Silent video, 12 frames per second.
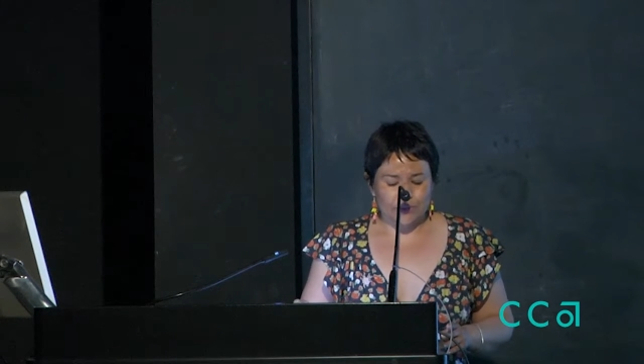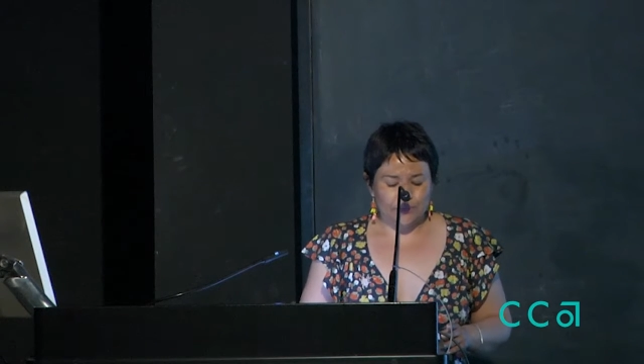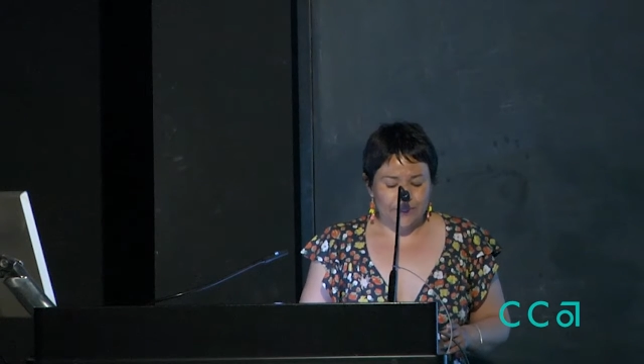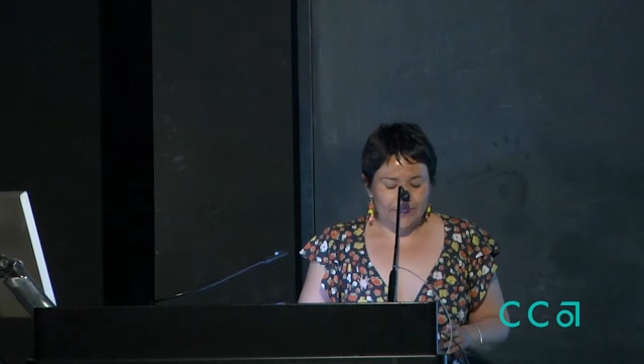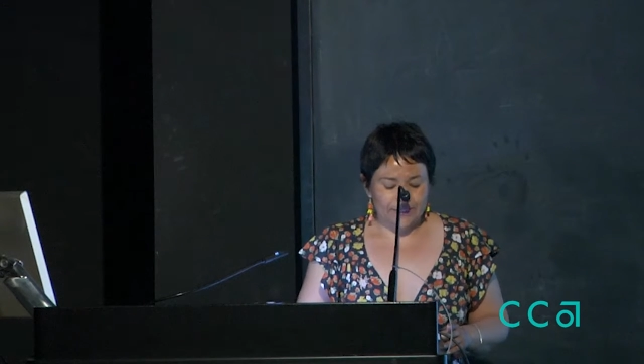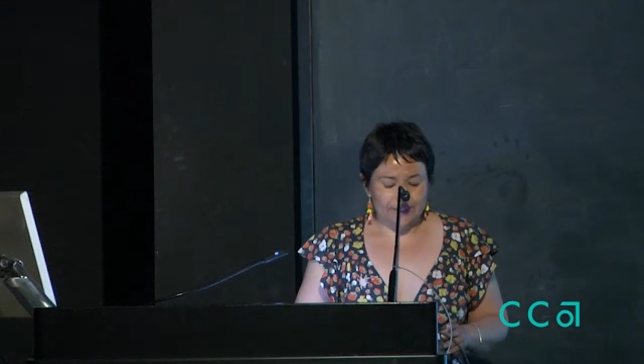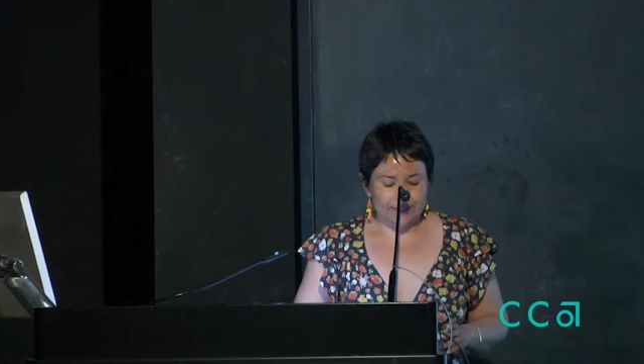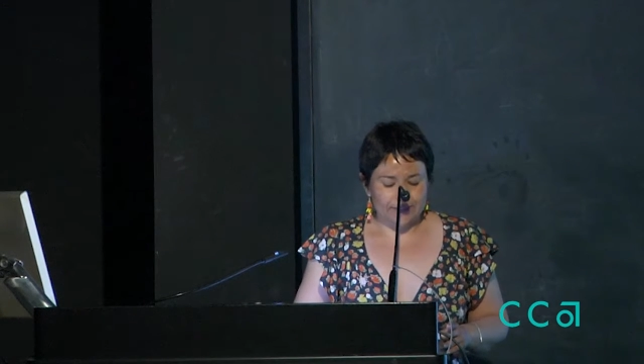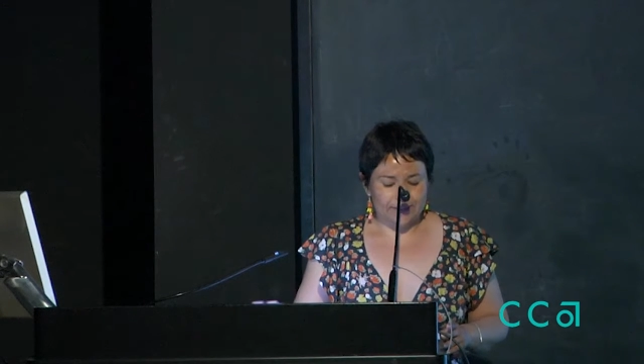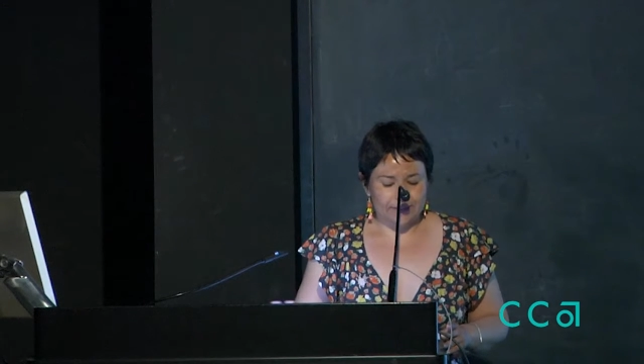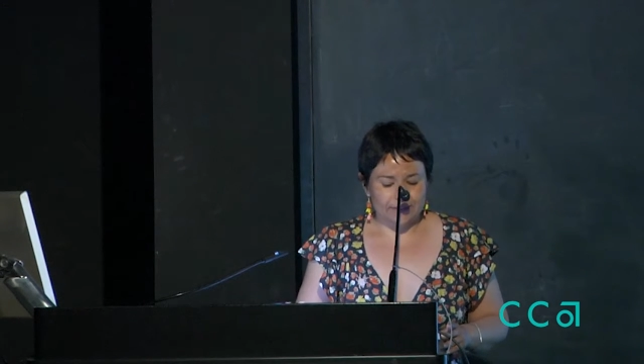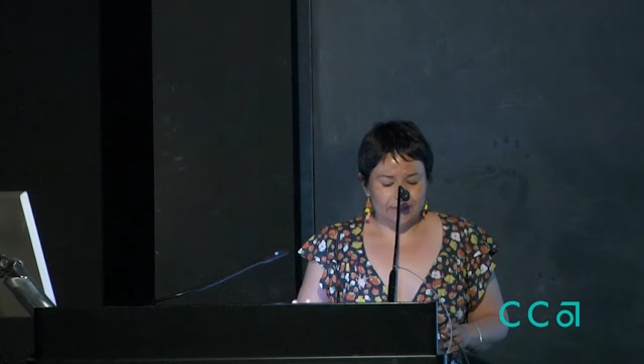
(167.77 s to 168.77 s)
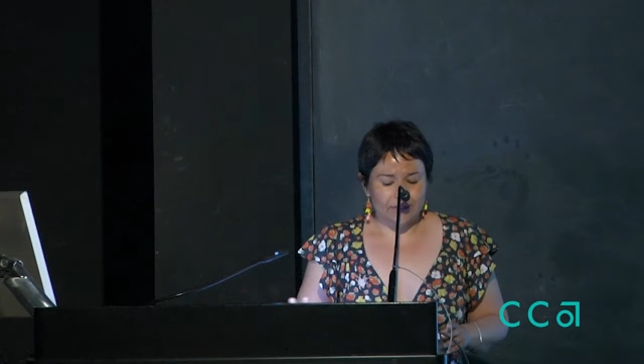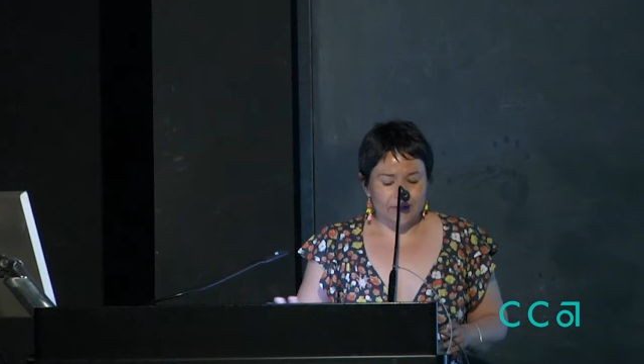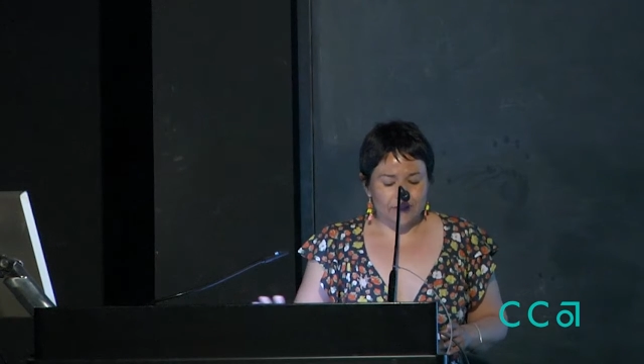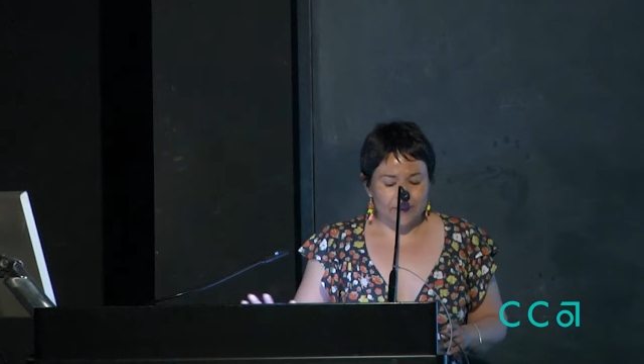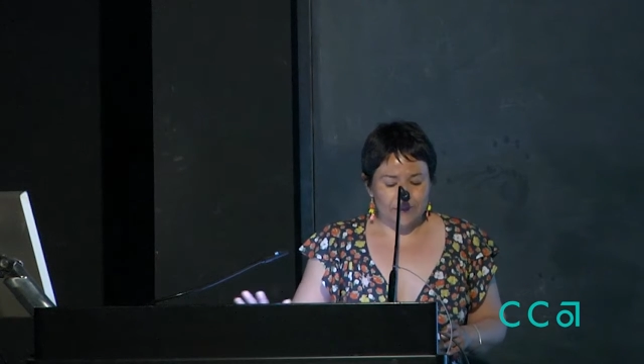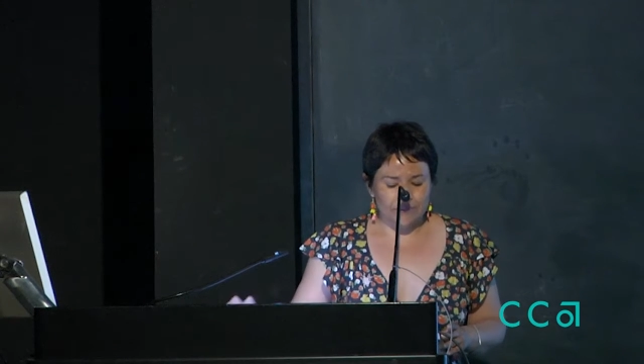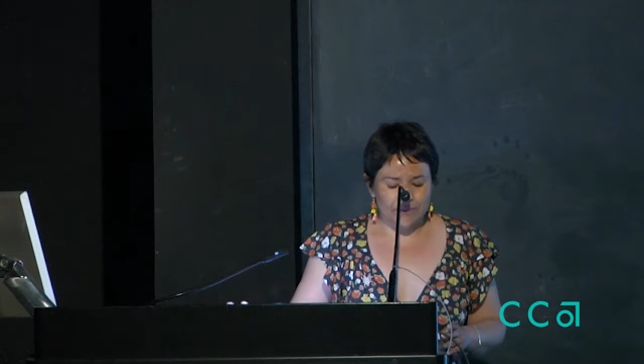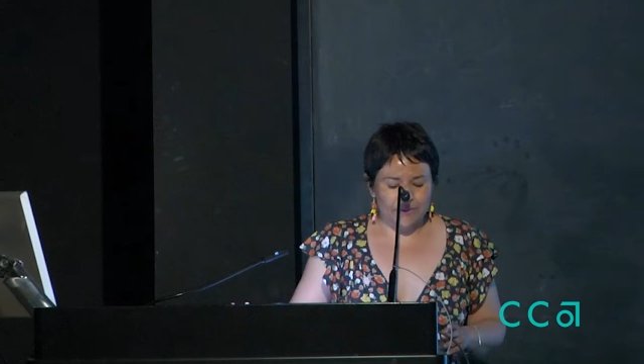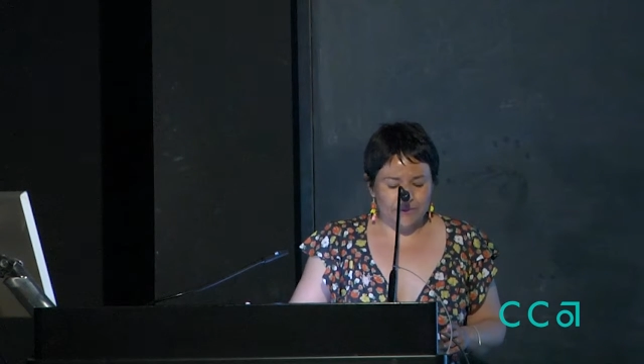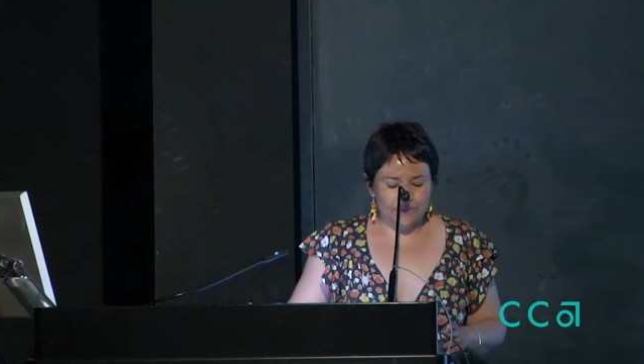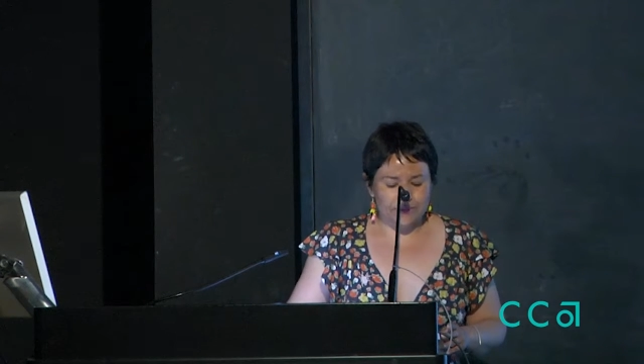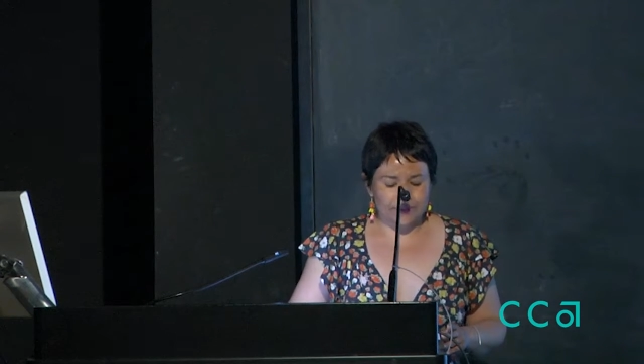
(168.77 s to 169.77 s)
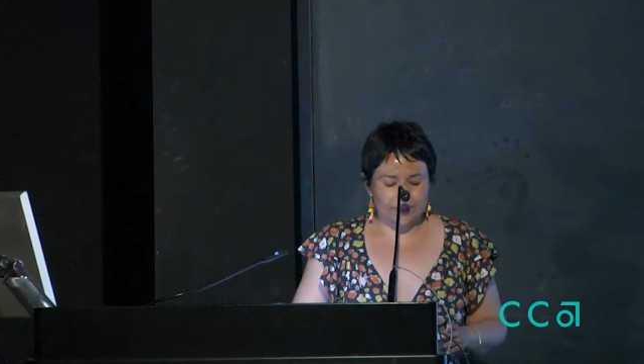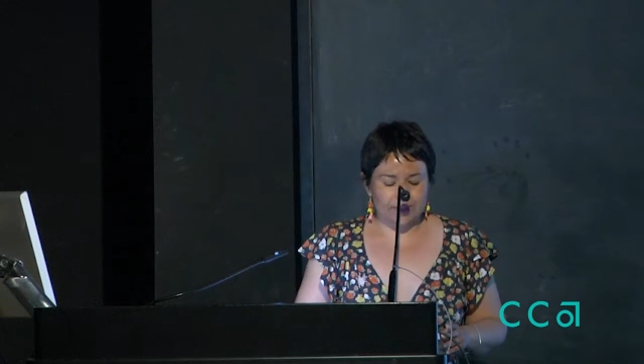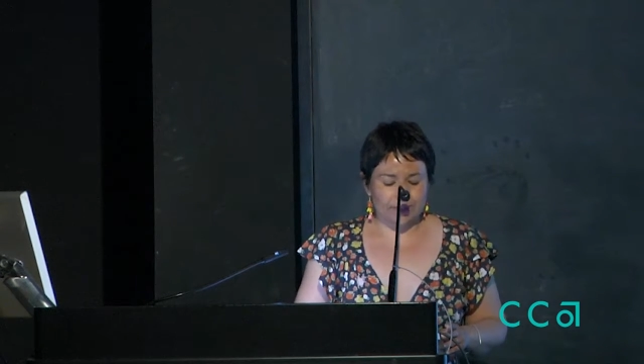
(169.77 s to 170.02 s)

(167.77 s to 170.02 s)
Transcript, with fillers: weakened, garlic bulbs,